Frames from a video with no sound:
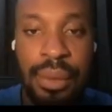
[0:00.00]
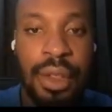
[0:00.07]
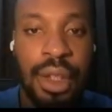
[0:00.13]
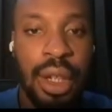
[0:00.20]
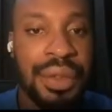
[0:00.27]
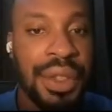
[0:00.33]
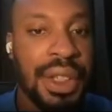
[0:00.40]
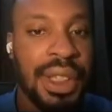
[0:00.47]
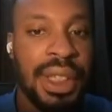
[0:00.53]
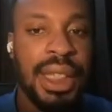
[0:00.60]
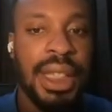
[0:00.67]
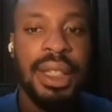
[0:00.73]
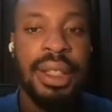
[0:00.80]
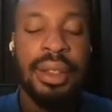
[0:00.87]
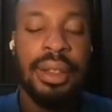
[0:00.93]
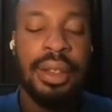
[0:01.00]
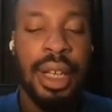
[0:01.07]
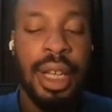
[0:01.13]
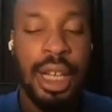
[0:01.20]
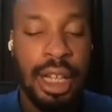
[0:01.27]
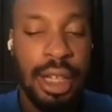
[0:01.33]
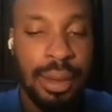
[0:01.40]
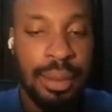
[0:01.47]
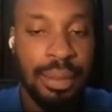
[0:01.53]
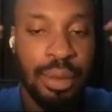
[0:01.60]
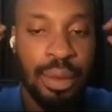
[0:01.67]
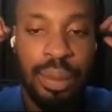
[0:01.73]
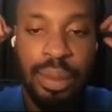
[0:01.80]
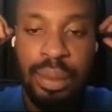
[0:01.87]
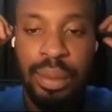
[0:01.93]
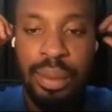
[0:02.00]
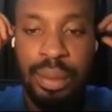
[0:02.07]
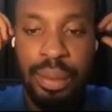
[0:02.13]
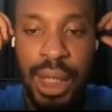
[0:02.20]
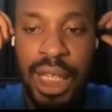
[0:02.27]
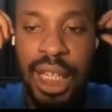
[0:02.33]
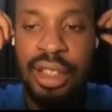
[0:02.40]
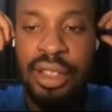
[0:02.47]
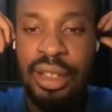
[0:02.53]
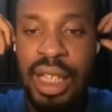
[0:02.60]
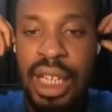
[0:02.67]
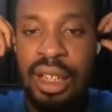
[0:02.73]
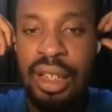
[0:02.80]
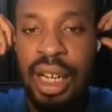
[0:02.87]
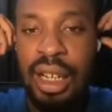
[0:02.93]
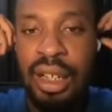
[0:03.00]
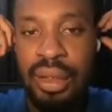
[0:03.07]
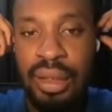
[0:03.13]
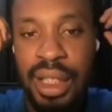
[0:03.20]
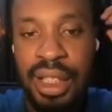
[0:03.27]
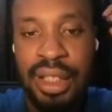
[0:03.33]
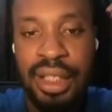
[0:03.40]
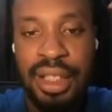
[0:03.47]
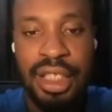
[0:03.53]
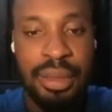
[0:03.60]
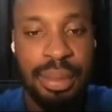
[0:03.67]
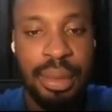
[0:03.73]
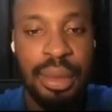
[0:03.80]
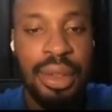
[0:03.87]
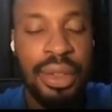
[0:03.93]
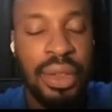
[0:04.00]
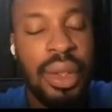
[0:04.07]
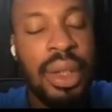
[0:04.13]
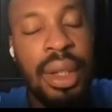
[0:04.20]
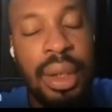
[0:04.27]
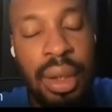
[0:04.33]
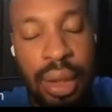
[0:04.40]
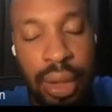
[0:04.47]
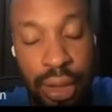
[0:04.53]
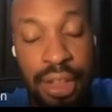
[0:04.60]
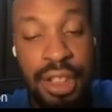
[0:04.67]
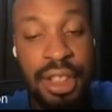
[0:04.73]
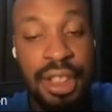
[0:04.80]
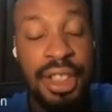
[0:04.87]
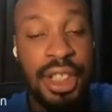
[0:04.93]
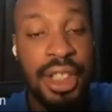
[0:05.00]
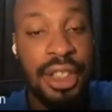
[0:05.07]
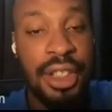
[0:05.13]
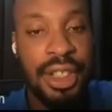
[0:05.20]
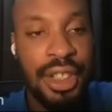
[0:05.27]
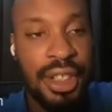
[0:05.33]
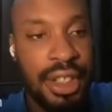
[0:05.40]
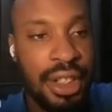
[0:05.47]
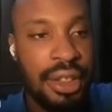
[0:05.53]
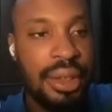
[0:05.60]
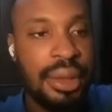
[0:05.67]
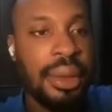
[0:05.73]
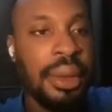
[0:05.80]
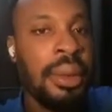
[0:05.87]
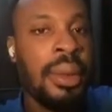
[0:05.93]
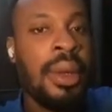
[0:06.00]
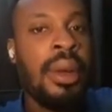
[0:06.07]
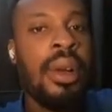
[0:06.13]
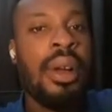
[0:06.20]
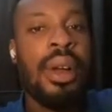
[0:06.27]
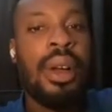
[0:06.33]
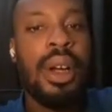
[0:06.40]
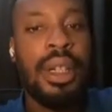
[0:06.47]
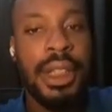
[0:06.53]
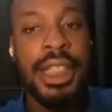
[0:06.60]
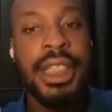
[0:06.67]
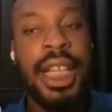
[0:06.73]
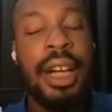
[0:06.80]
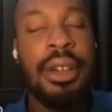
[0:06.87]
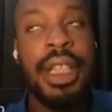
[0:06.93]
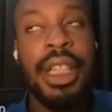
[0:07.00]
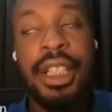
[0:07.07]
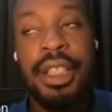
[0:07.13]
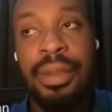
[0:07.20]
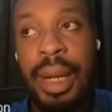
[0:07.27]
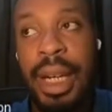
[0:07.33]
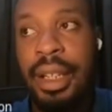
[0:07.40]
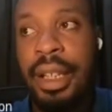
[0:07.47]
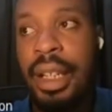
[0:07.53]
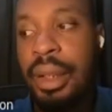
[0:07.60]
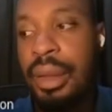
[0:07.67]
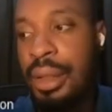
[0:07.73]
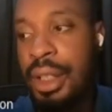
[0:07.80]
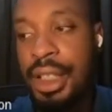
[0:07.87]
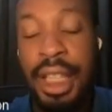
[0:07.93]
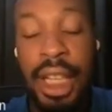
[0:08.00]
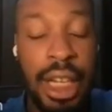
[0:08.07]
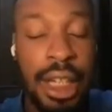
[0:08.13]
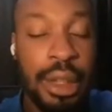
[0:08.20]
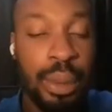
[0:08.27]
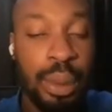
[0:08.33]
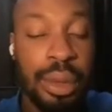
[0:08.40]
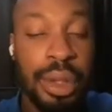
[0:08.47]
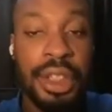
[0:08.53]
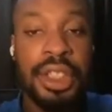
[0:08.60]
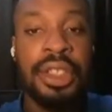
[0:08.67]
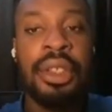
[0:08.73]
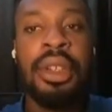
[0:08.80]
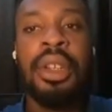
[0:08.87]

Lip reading: obviously we can't tell how accurate it is, but let's just say this is so. This is how it is right now. This is how it works.